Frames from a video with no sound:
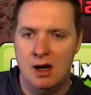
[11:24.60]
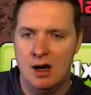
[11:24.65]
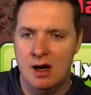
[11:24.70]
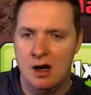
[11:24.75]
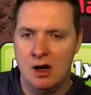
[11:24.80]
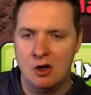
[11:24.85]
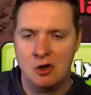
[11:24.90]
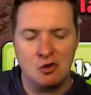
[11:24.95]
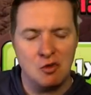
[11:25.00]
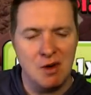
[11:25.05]

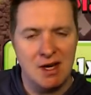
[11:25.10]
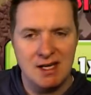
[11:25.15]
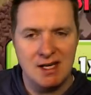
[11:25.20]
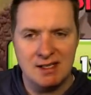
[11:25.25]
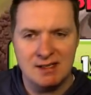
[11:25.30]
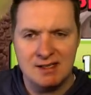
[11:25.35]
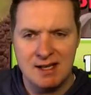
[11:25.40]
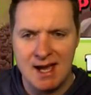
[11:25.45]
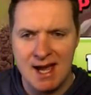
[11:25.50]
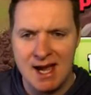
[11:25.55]
great
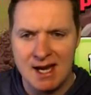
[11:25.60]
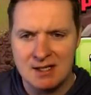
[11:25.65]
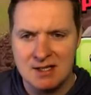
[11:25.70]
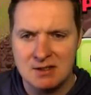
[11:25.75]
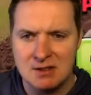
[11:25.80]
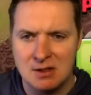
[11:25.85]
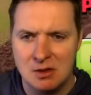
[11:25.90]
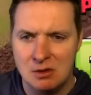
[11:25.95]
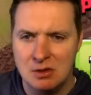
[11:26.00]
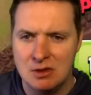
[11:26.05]
attack.
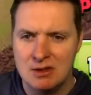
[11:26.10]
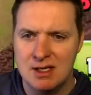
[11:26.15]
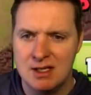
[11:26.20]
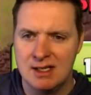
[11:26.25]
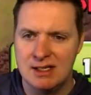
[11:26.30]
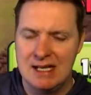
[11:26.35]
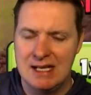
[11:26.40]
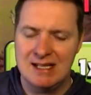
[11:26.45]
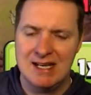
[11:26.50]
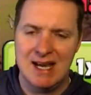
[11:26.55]
So it looks
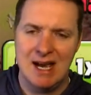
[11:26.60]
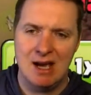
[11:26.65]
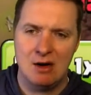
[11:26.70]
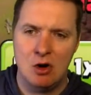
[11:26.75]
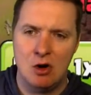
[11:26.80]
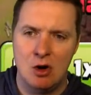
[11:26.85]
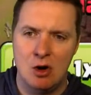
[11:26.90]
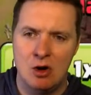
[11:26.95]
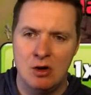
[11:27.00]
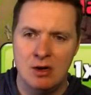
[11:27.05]
like the Town
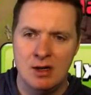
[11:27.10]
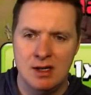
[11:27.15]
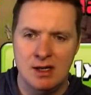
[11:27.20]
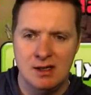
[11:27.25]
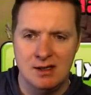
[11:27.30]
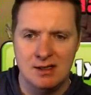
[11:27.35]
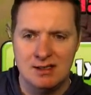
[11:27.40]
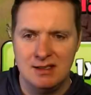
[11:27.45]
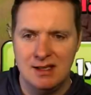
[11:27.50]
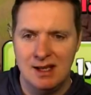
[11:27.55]
Hall
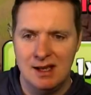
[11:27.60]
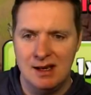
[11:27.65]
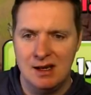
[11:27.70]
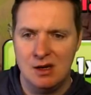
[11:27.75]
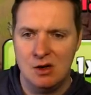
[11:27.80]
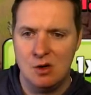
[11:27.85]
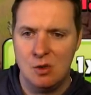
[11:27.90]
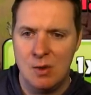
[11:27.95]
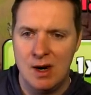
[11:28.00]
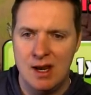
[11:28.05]
is standing
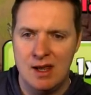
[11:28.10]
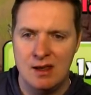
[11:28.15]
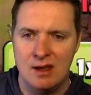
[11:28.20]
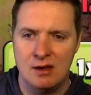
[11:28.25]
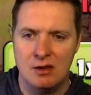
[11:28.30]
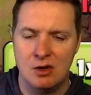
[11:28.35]
in the way there.